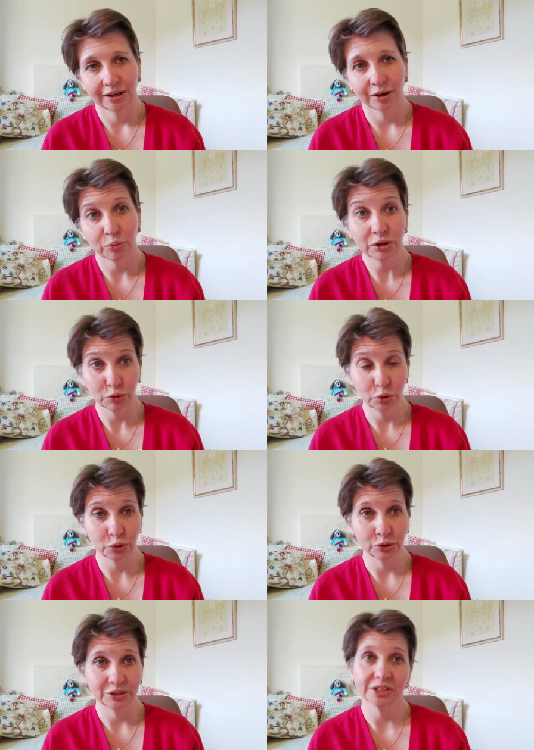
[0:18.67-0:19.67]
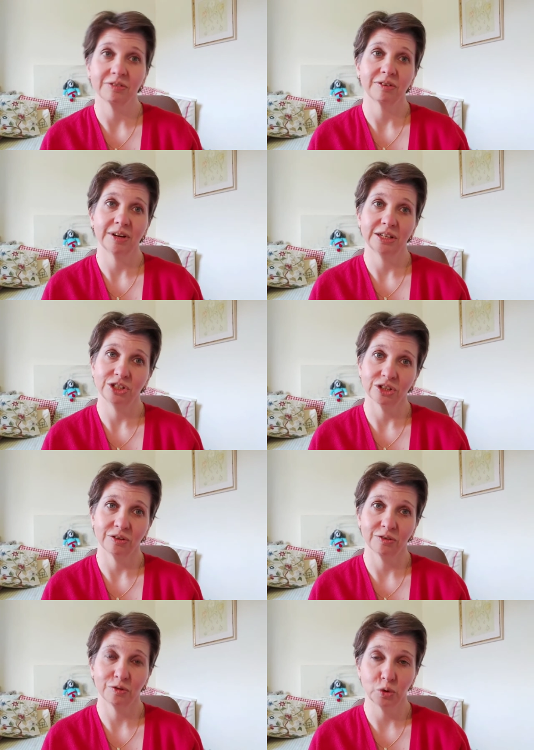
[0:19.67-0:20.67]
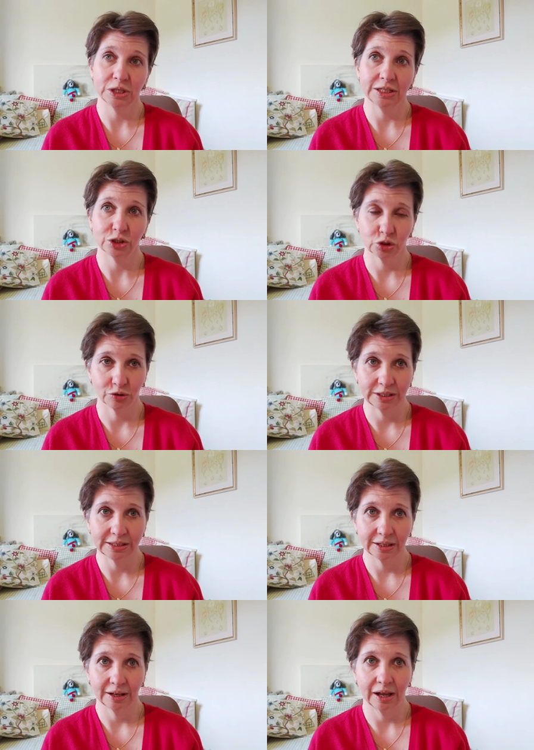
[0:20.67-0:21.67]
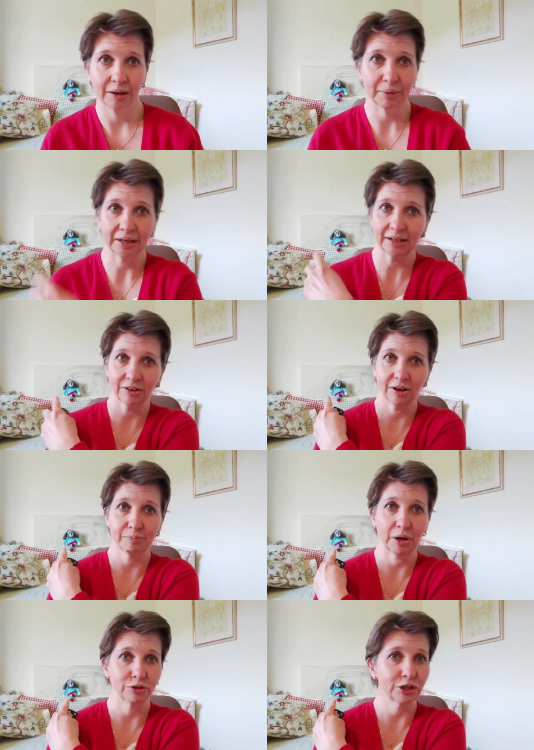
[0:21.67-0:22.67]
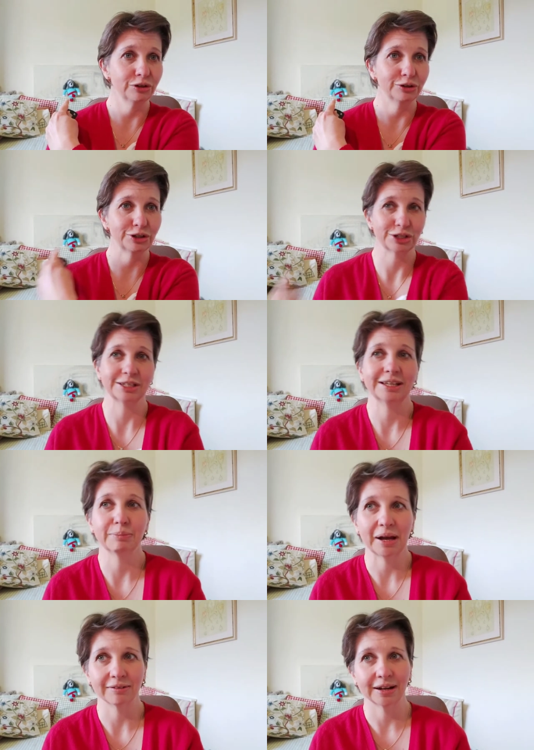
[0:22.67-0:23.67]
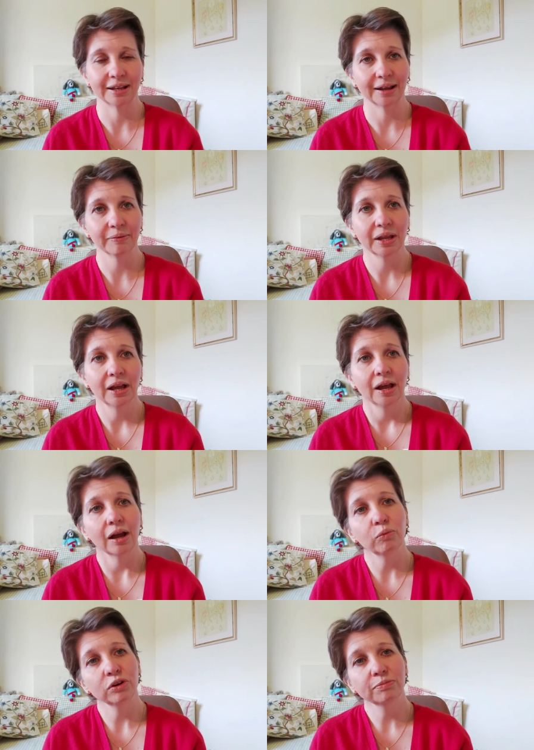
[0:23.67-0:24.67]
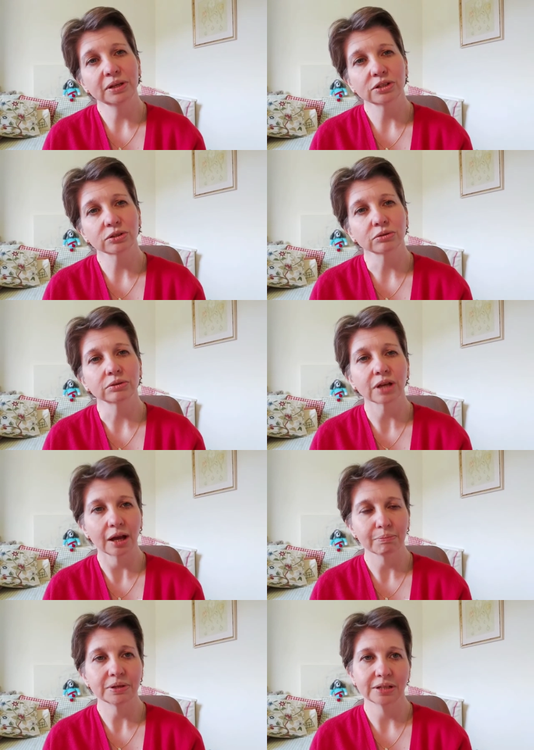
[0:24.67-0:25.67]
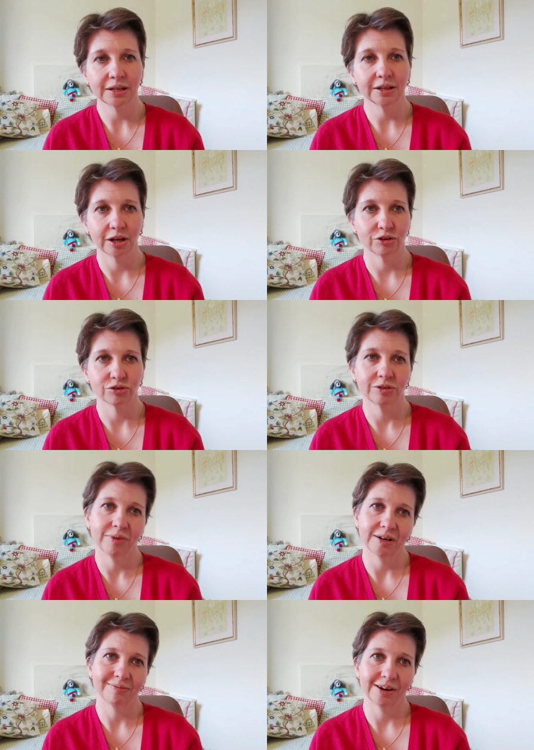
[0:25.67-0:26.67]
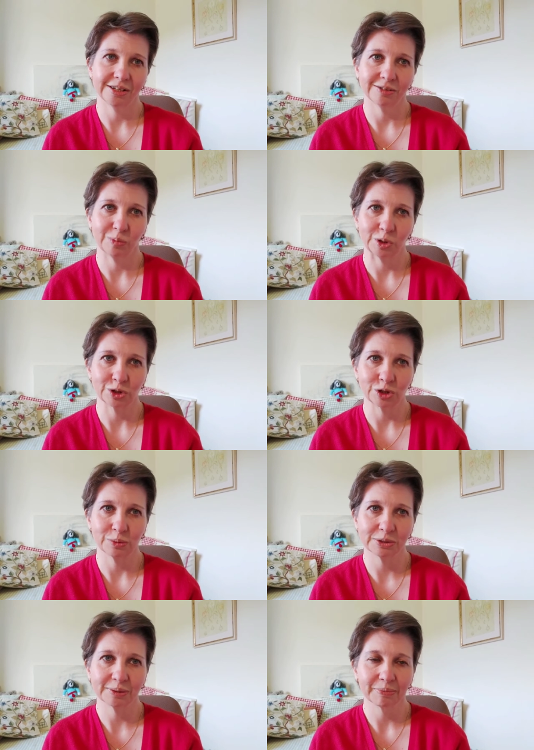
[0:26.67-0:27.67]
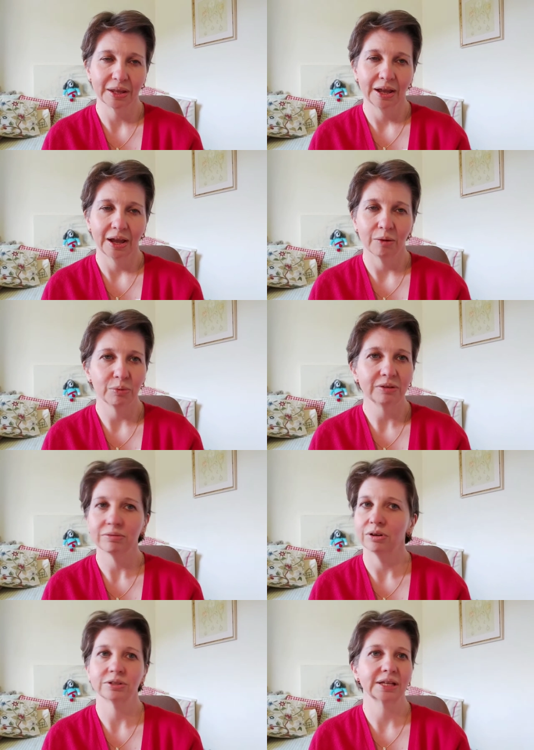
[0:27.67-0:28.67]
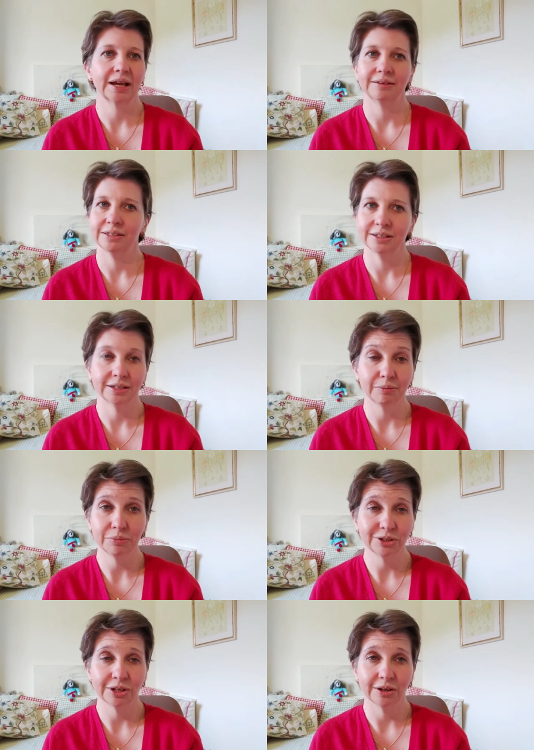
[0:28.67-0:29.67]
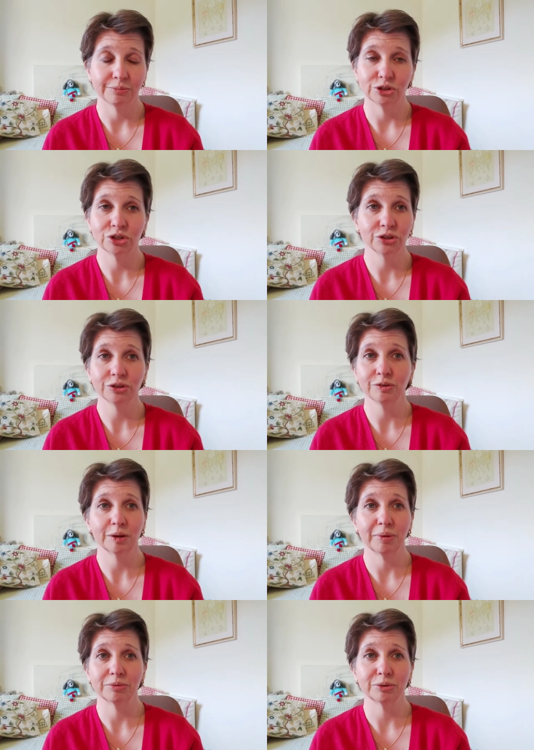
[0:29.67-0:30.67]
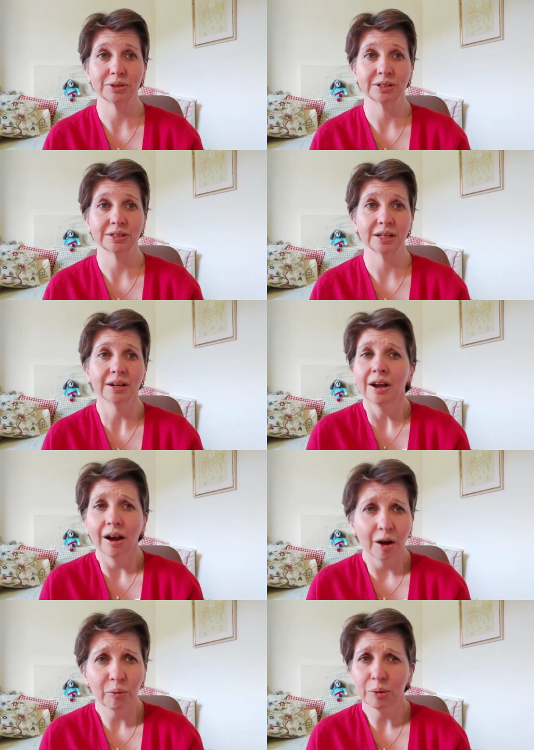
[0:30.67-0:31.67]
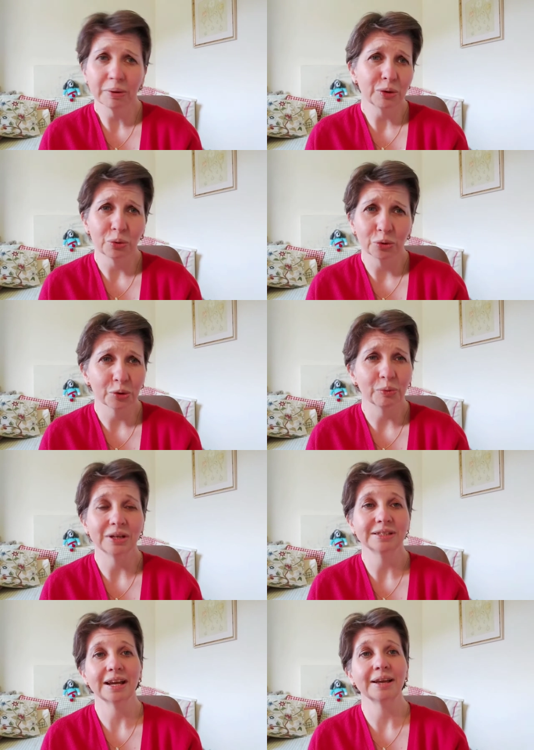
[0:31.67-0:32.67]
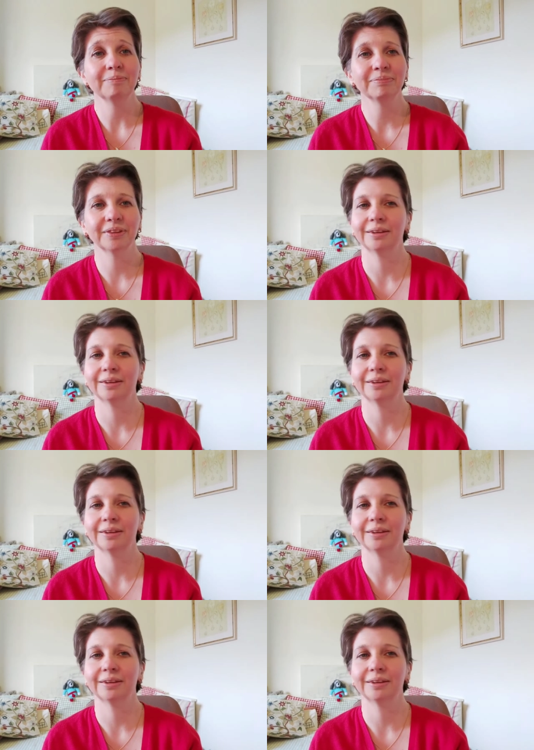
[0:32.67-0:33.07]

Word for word: Now we're authors of a range of 14 stories, uh, a little Guy Pojo, you can just see in the background there, and we've been in schools up and down the country running writing workshops and we've lost count of the number of times children have come up to us and said, I want to be an author one day.